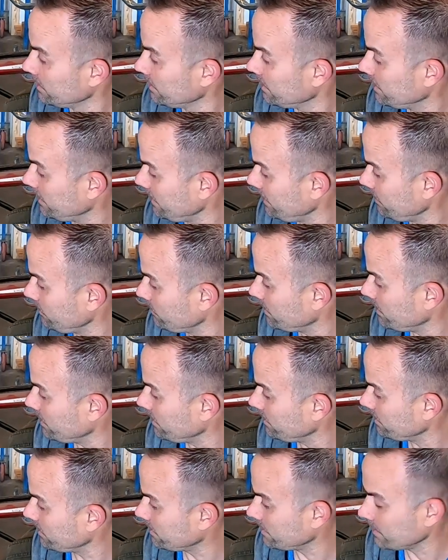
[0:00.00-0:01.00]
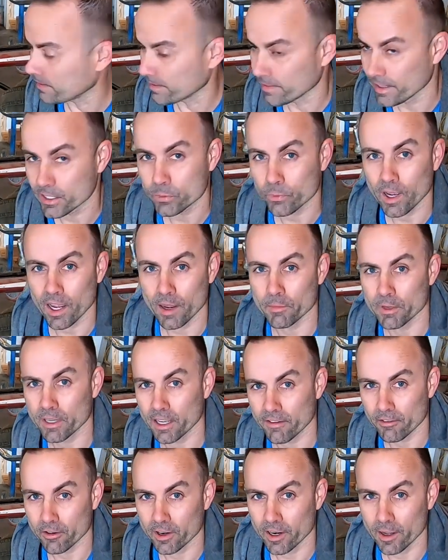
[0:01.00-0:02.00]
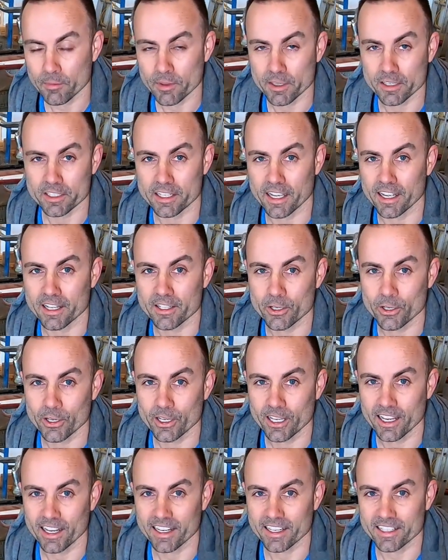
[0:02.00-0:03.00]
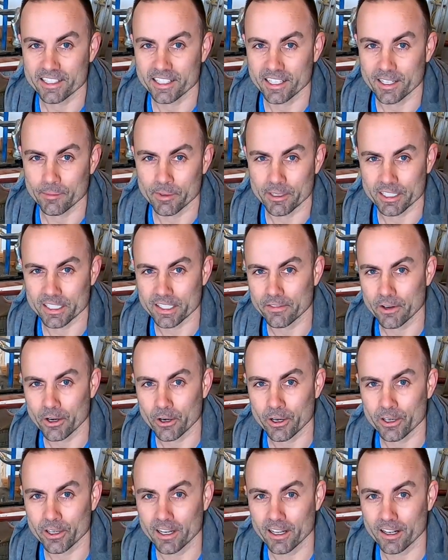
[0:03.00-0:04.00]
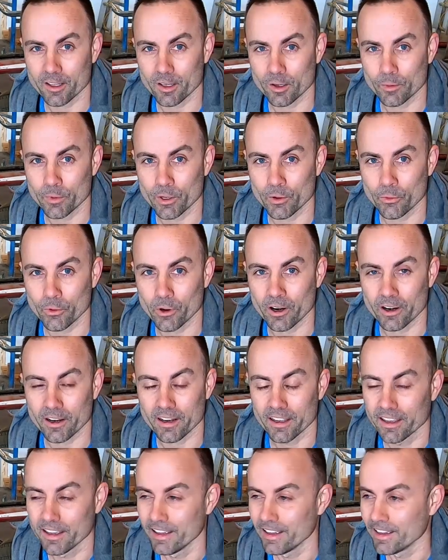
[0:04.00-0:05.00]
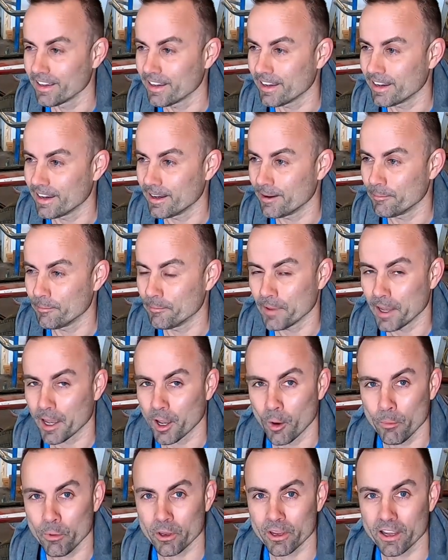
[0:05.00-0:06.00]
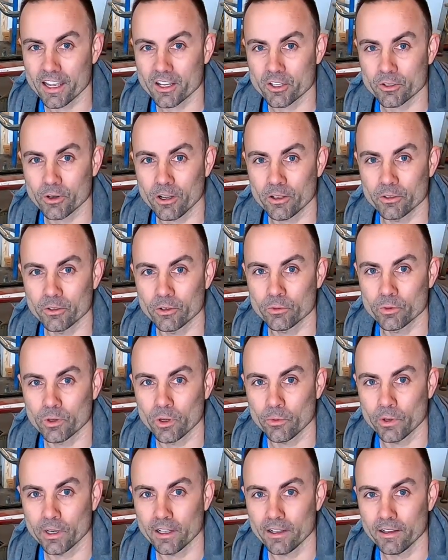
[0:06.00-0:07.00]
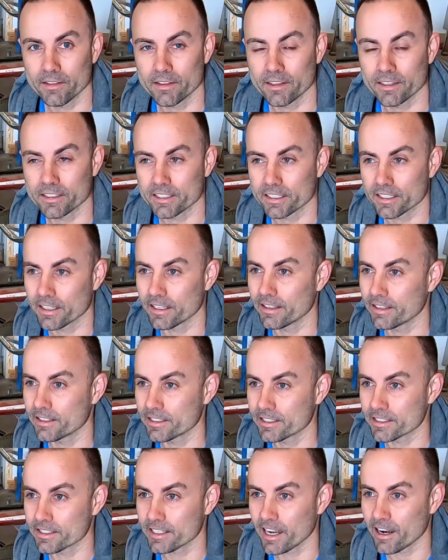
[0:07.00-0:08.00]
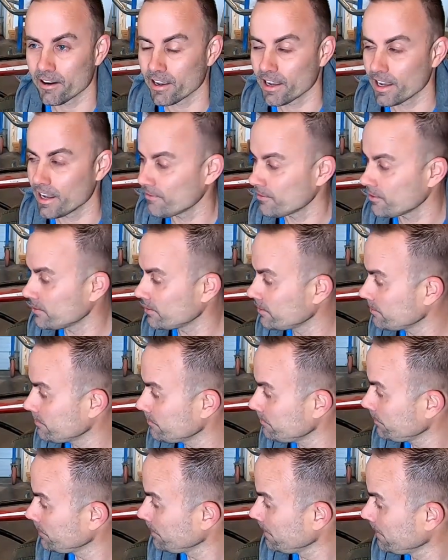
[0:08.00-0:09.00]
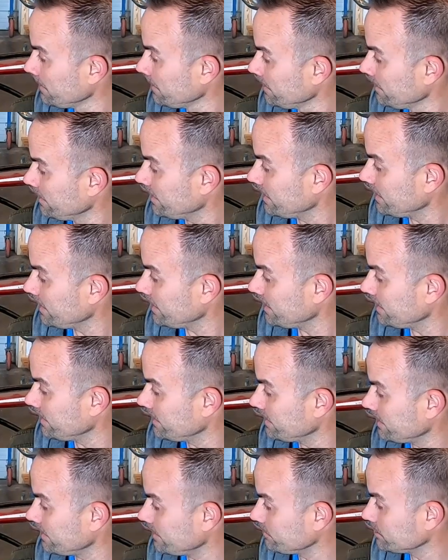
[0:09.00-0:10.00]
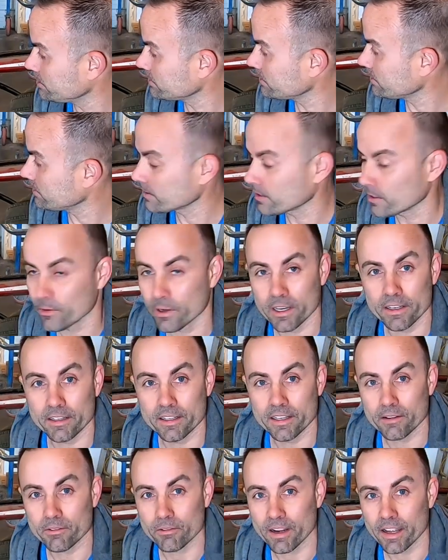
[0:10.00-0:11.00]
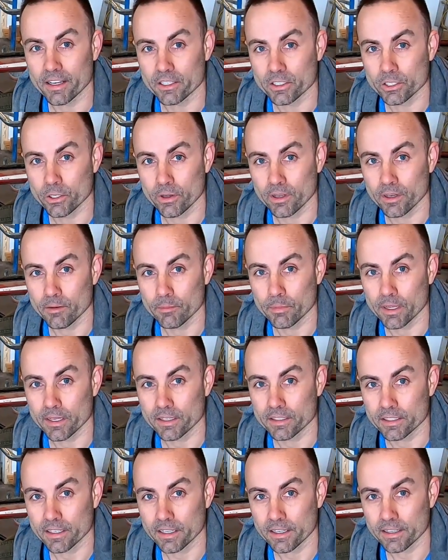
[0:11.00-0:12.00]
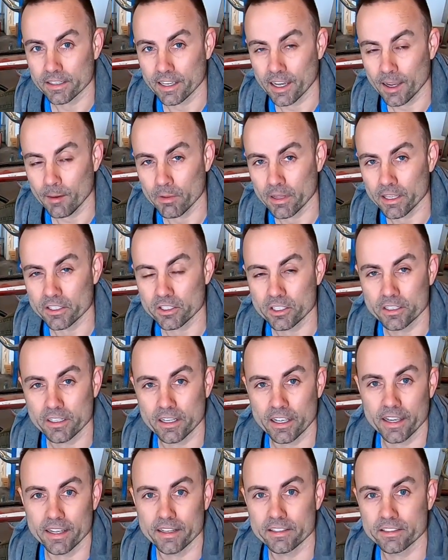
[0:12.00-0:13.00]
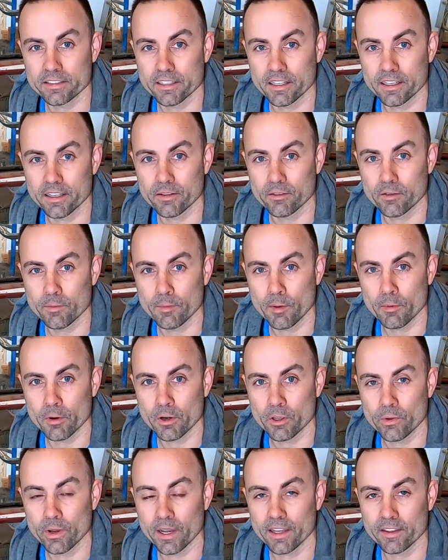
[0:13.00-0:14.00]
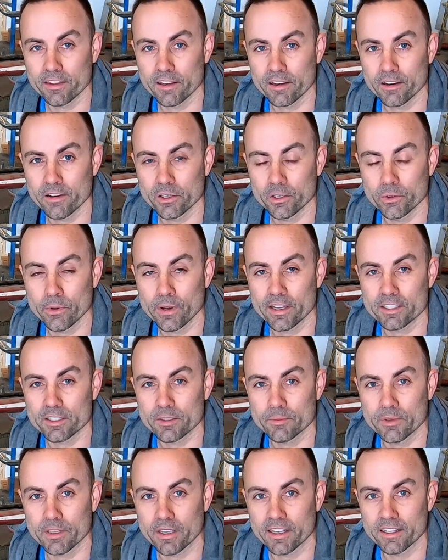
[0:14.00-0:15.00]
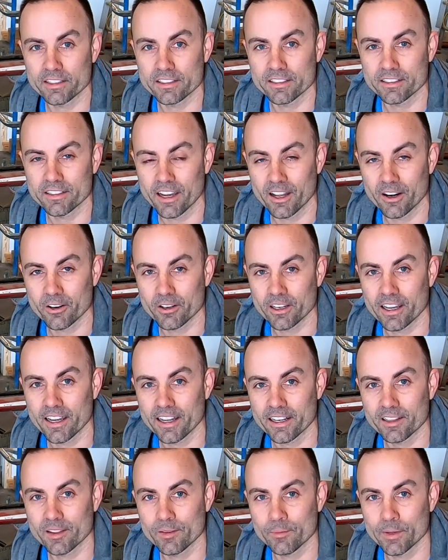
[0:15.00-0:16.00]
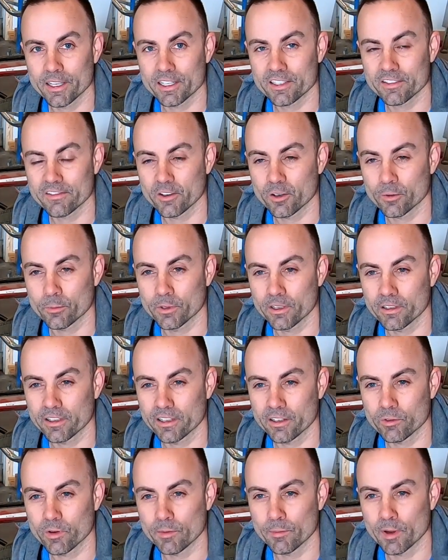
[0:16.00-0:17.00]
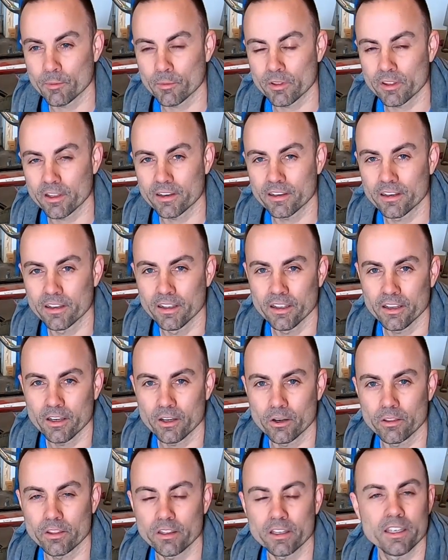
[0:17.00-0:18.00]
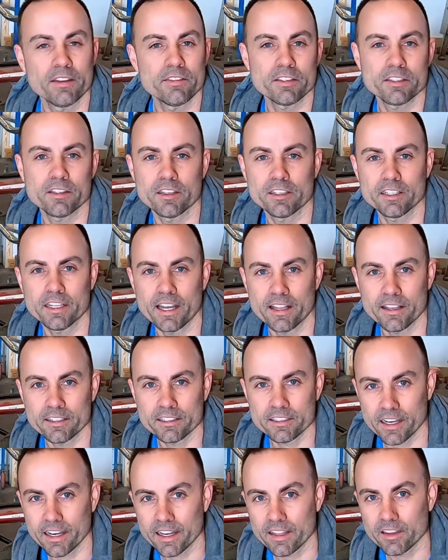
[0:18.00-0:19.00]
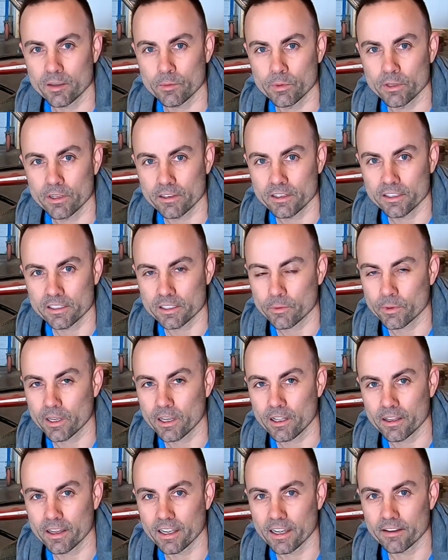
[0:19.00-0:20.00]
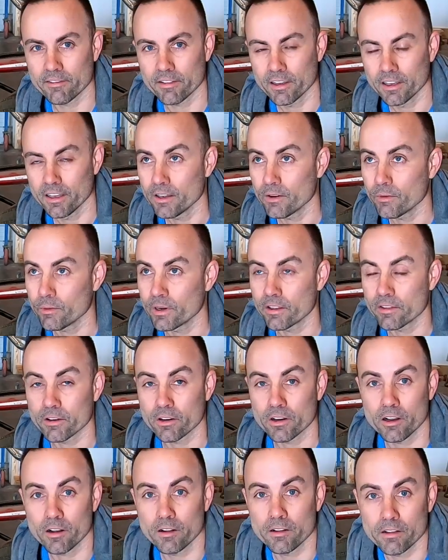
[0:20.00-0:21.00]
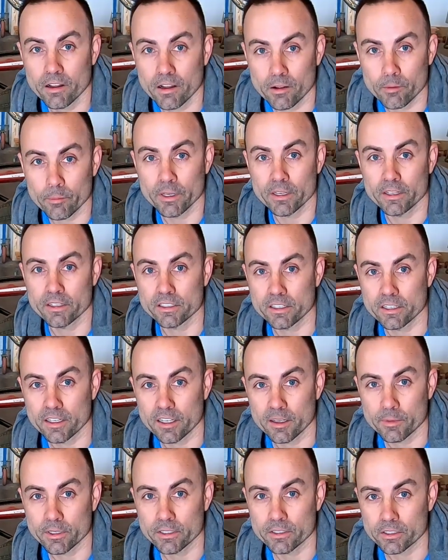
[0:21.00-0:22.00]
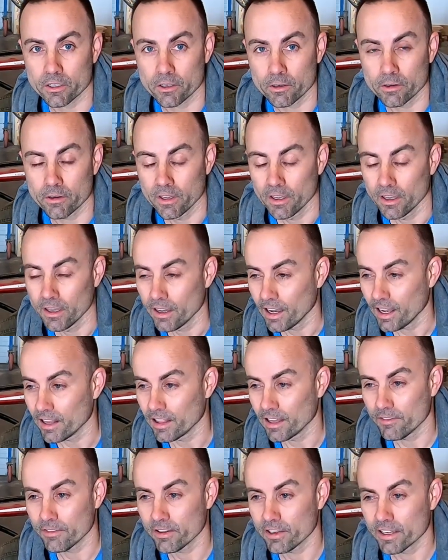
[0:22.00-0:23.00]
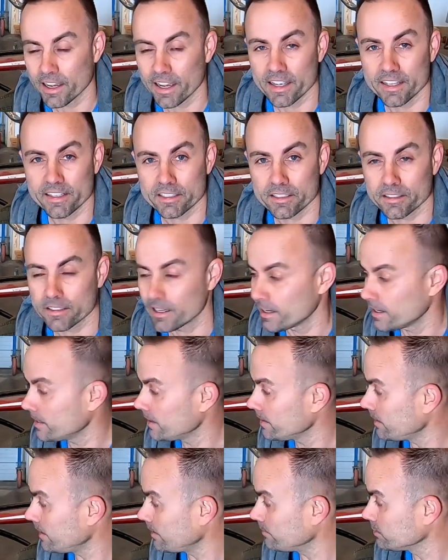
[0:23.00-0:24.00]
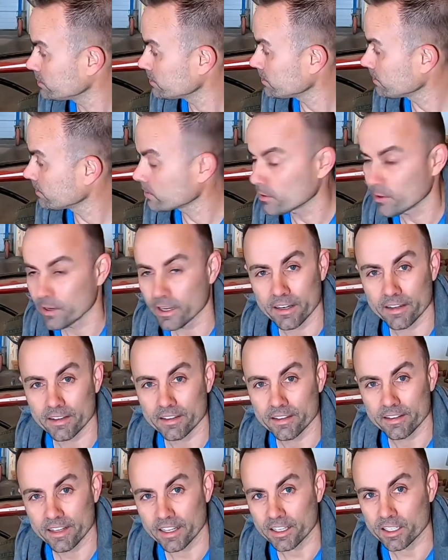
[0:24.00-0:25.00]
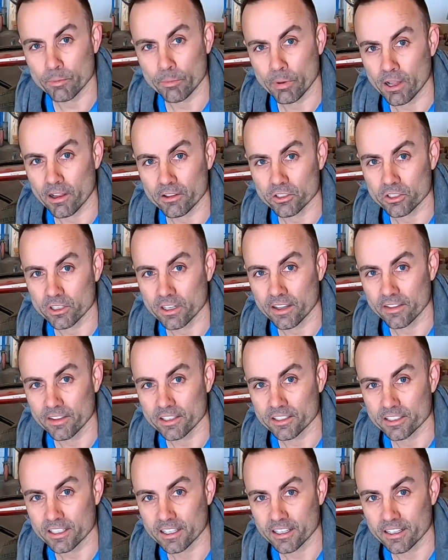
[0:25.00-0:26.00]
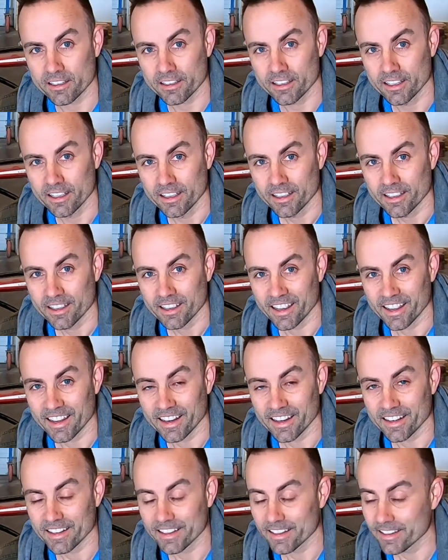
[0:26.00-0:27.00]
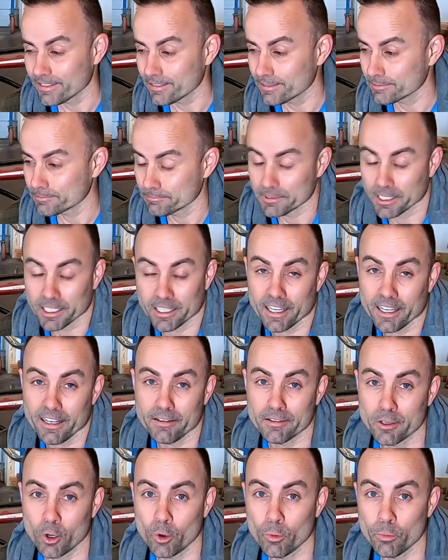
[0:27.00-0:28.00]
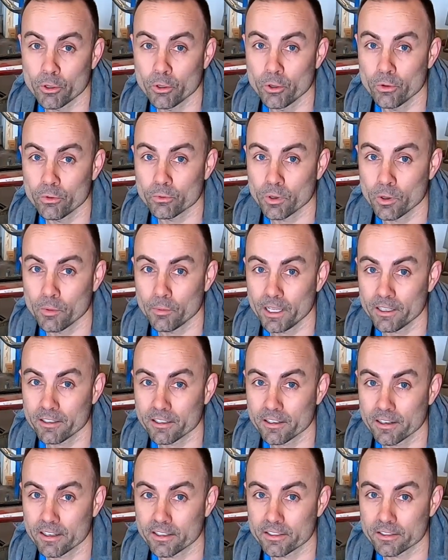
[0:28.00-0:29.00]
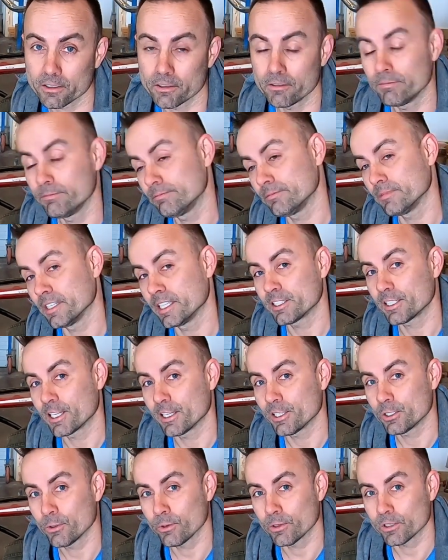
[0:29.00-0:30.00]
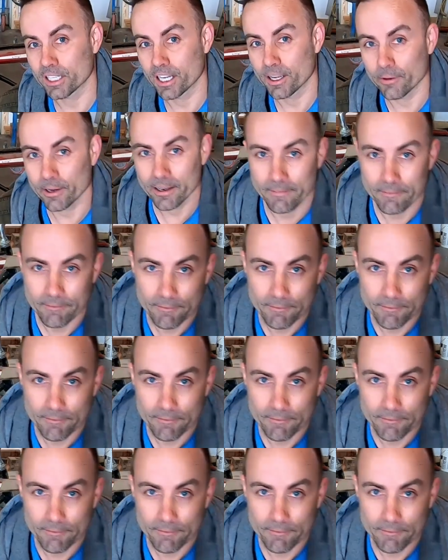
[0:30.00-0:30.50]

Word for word: and anyway uh, that's why I'm covering up this side so you can't see it because I've already done a little bit of work um, I hope you guys are all doing real well it's a, uh, it's a Saturday afternoon and I'm just gonna go ahead and get right to it. But uh, God bless you guys. Uh, remember to go out there and do awesome things. Honor God to the best of your ability, and remember that you know the gifts, the talents, and the abilities that we all have. Well, they're all all because of Him. And so I love you guys. Uh, I'm just gonna go ahead and get to polishing on this thing. And uh, again, I hope you're doing real well today. So let's get to it, shall we?